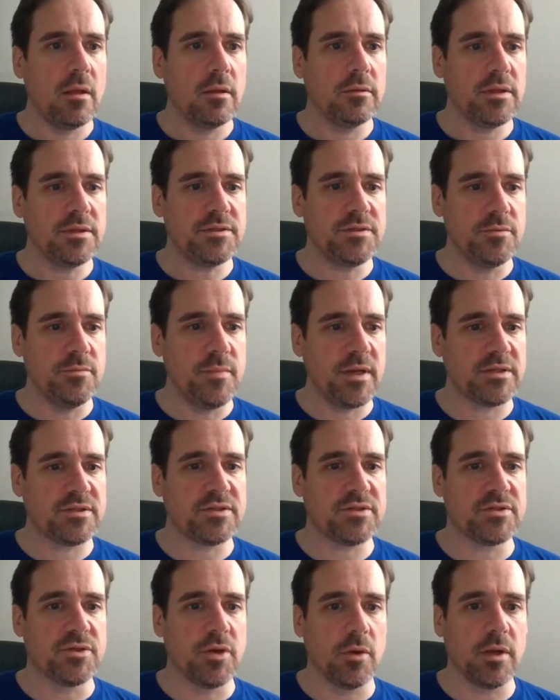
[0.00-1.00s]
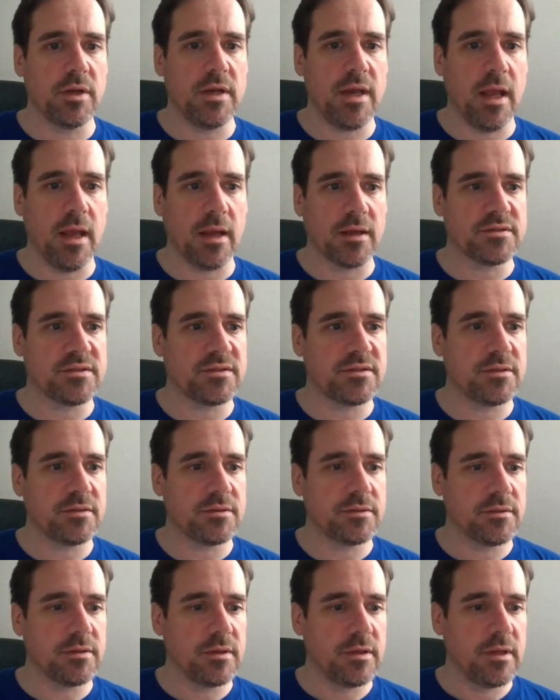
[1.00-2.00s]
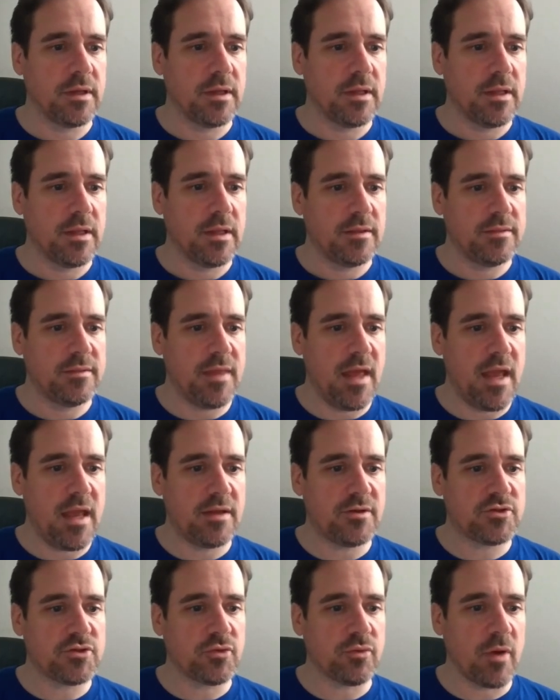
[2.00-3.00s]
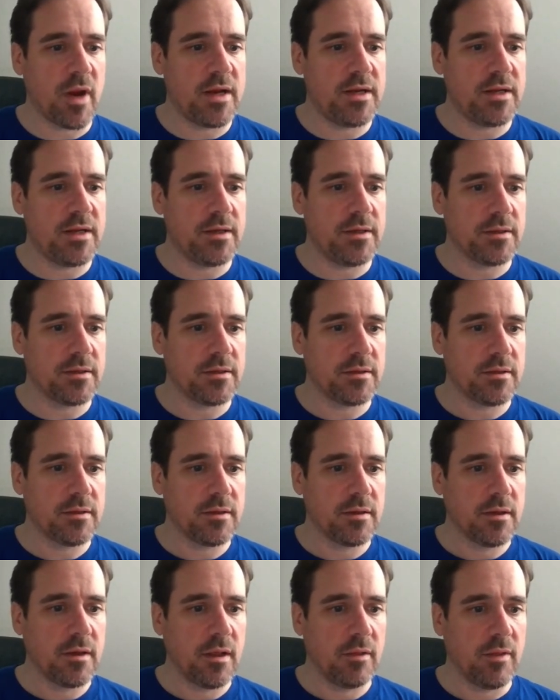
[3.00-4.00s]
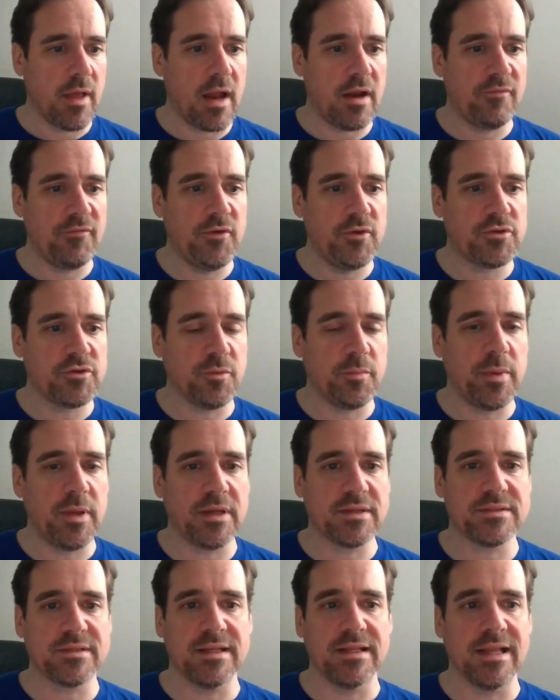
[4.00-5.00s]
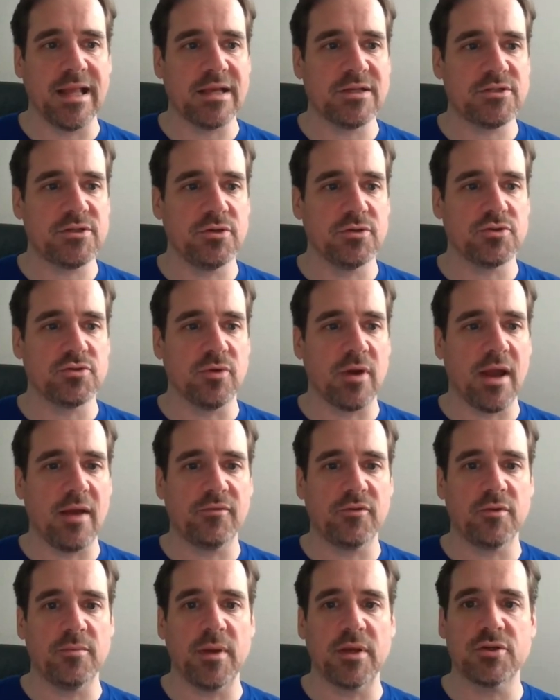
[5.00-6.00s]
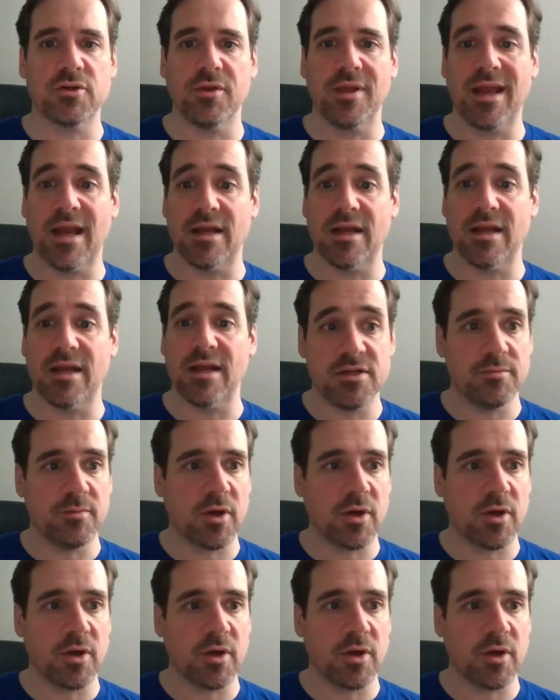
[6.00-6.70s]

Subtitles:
Let's do Minnesota next. They had traded a lot of future picks in last year's draft to make sure they got J.J.